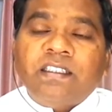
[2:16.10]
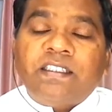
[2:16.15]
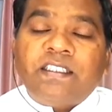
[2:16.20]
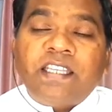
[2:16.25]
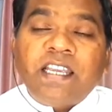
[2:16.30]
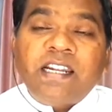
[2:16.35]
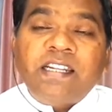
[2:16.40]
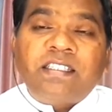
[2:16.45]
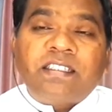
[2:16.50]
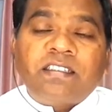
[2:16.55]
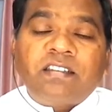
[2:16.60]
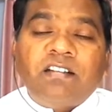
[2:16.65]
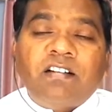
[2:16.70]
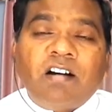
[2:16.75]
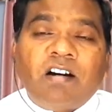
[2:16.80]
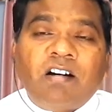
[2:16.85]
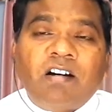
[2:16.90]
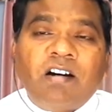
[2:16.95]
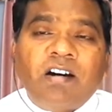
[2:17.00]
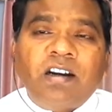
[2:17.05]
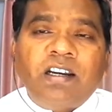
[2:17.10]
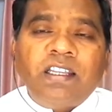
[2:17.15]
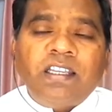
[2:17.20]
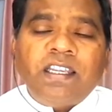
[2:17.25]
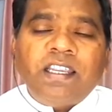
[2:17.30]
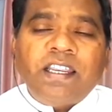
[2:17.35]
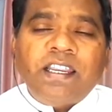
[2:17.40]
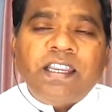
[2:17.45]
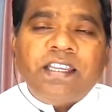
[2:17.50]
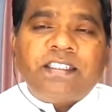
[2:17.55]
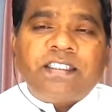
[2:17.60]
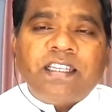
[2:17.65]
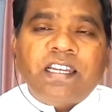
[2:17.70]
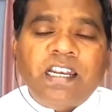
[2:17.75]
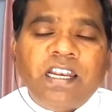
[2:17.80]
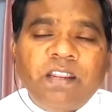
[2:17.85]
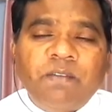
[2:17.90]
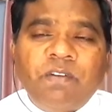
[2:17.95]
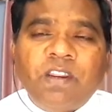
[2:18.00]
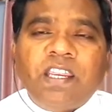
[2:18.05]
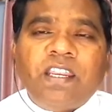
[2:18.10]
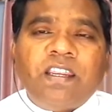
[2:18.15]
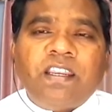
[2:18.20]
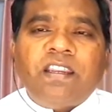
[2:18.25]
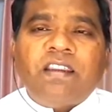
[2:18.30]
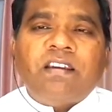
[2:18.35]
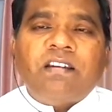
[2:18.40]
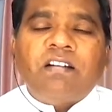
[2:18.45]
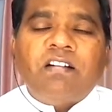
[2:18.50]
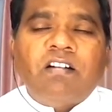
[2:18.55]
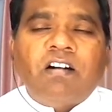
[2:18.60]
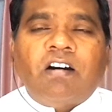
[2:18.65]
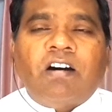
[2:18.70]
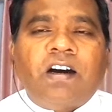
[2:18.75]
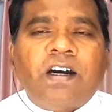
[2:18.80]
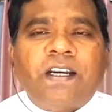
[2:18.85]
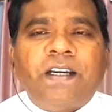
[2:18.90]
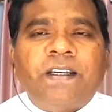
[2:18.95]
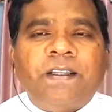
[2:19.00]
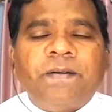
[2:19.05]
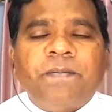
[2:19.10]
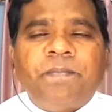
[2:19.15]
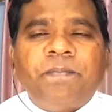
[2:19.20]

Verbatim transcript: Since God is living God,